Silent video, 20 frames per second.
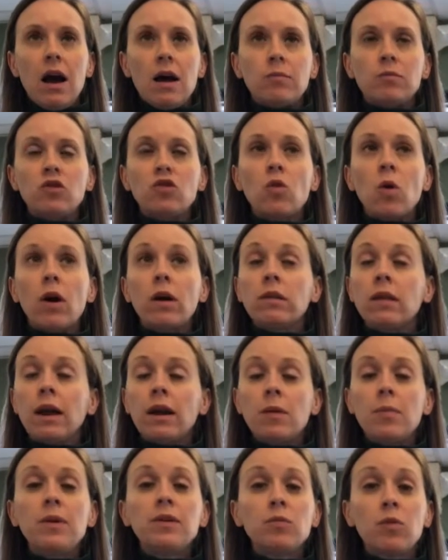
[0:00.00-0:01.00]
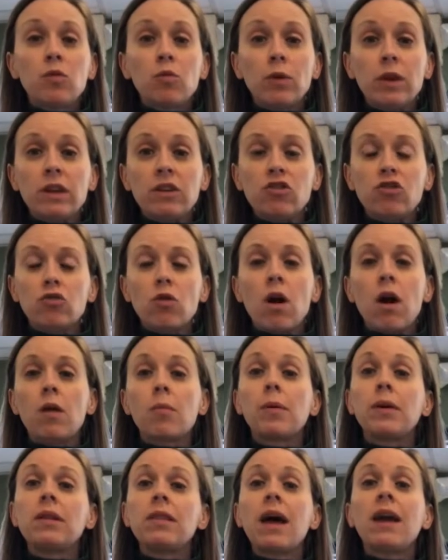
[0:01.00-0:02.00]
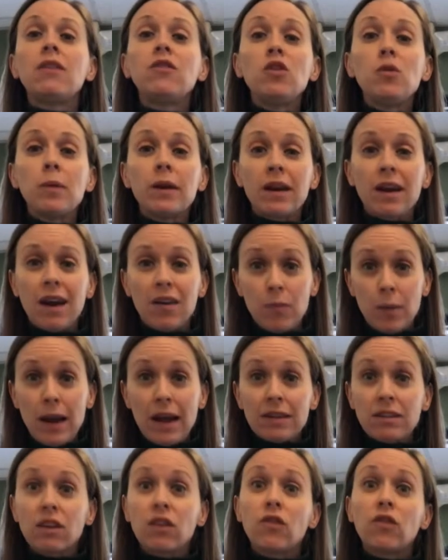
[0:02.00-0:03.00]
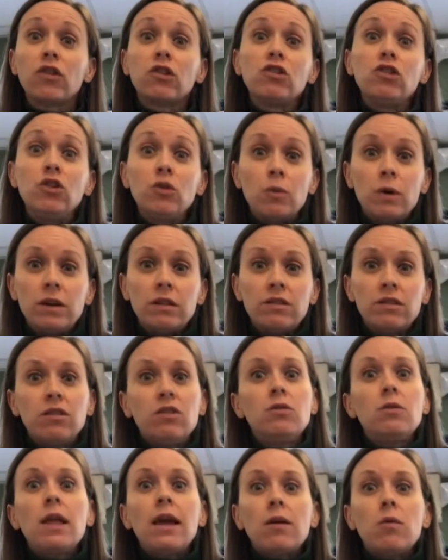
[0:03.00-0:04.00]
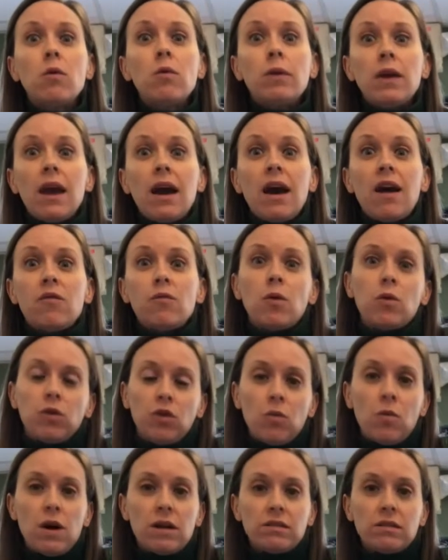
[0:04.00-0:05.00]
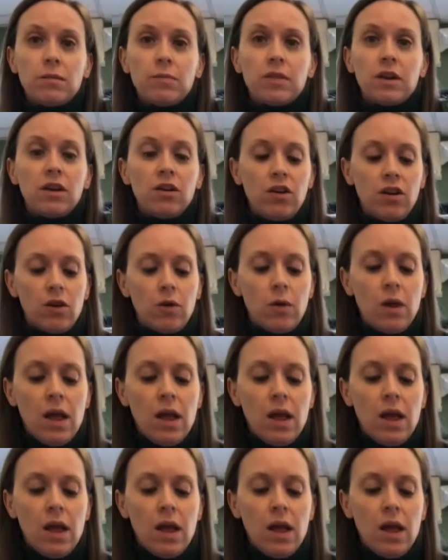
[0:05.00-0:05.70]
So our lineup has been really strong, but a lot of you have been asking for new ones. You like what we have, but you want something new.